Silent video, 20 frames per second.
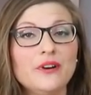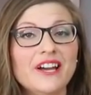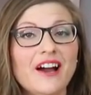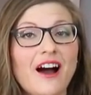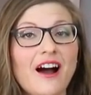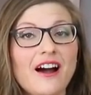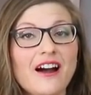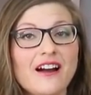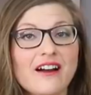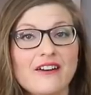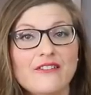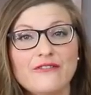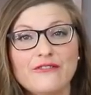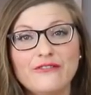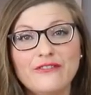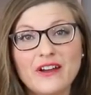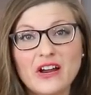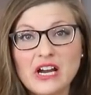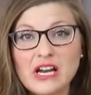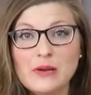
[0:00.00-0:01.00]
we are
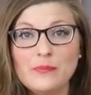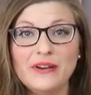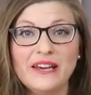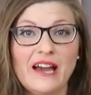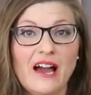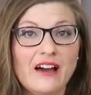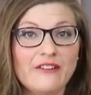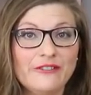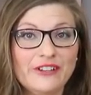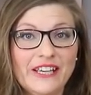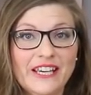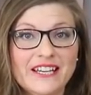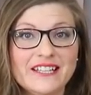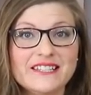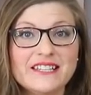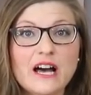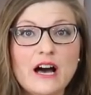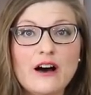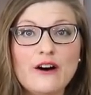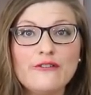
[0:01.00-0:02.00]
very big
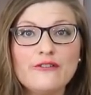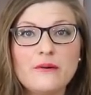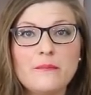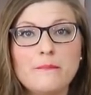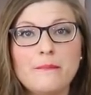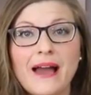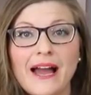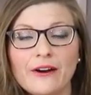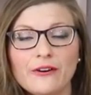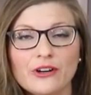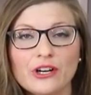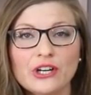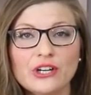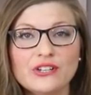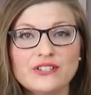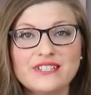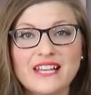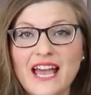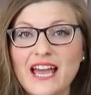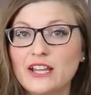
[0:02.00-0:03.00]
advocates of
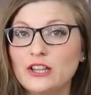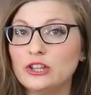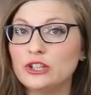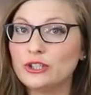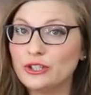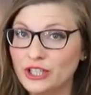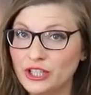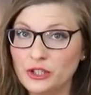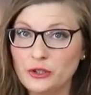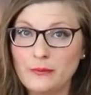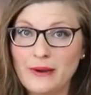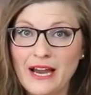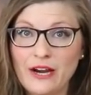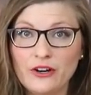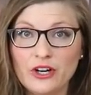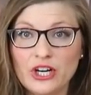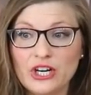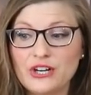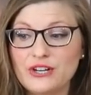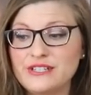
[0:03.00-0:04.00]
macros and learning your
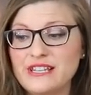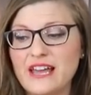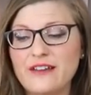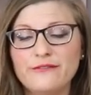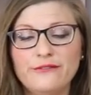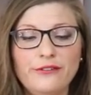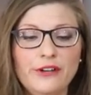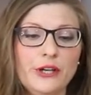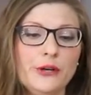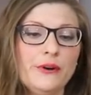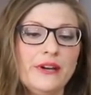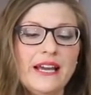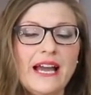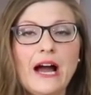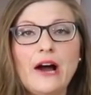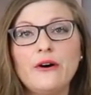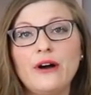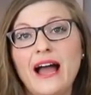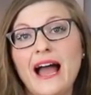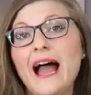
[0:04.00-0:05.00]
macros and figuring
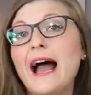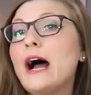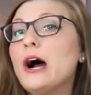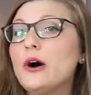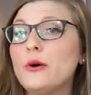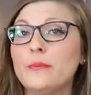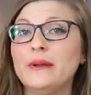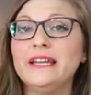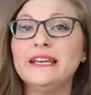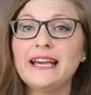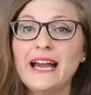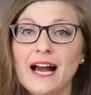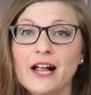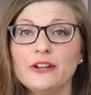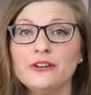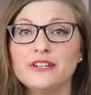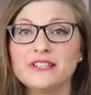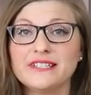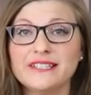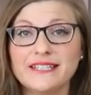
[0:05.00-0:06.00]
out how many
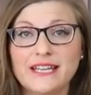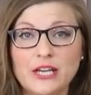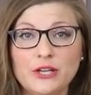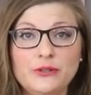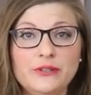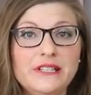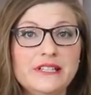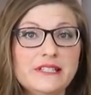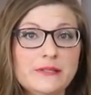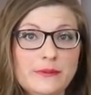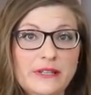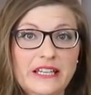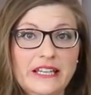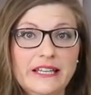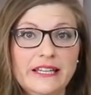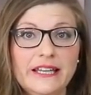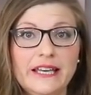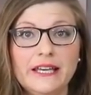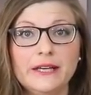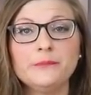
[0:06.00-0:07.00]
calories a day you need to be
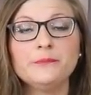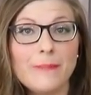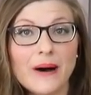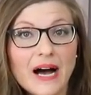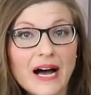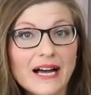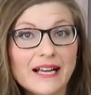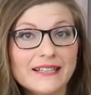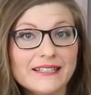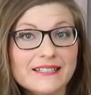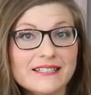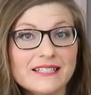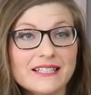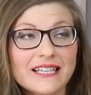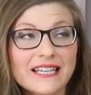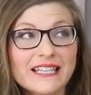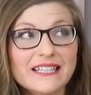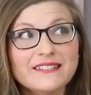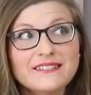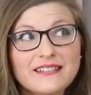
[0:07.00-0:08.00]
eating. But
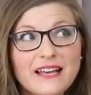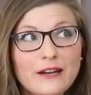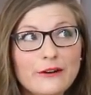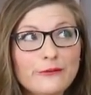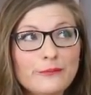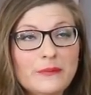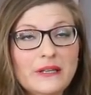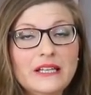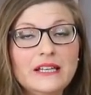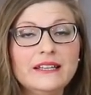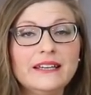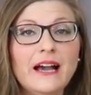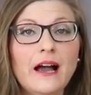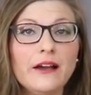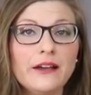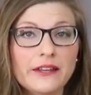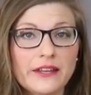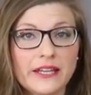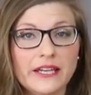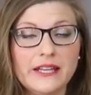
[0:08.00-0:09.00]
instead of me
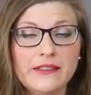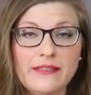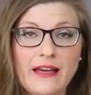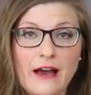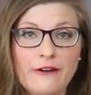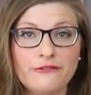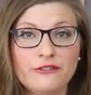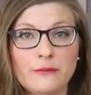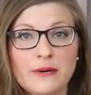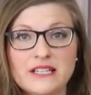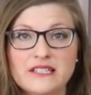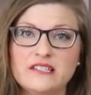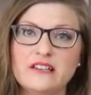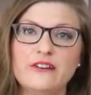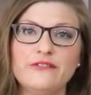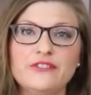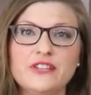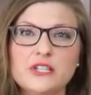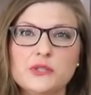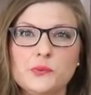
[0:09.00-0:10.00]
calculating that for
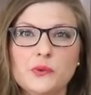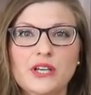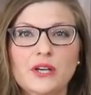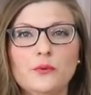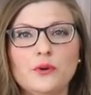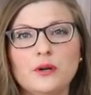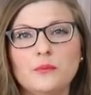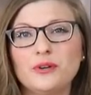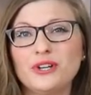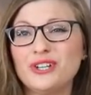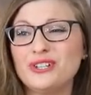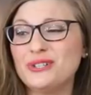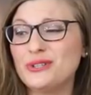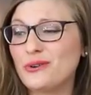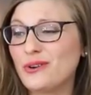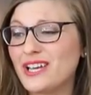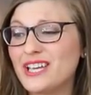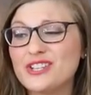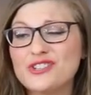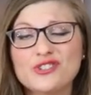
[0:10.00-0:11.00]
myself this week, what I'm gonna
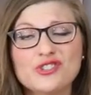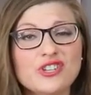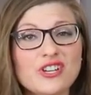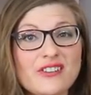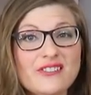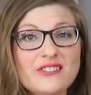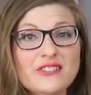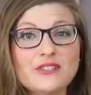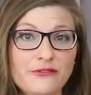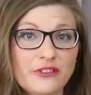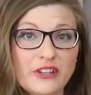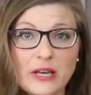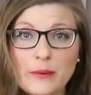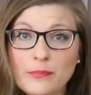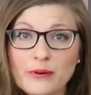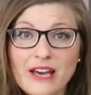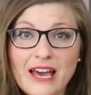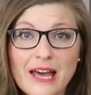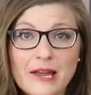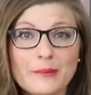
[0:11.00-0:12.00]
do is just flip
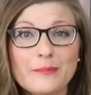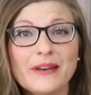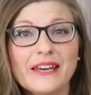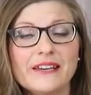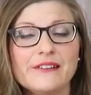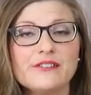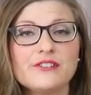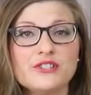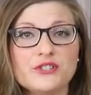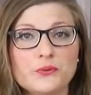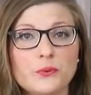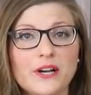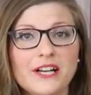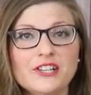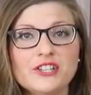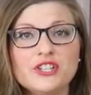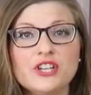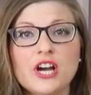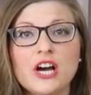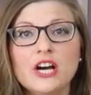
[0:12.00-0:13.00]
and make the
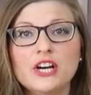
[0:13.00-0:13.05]
switch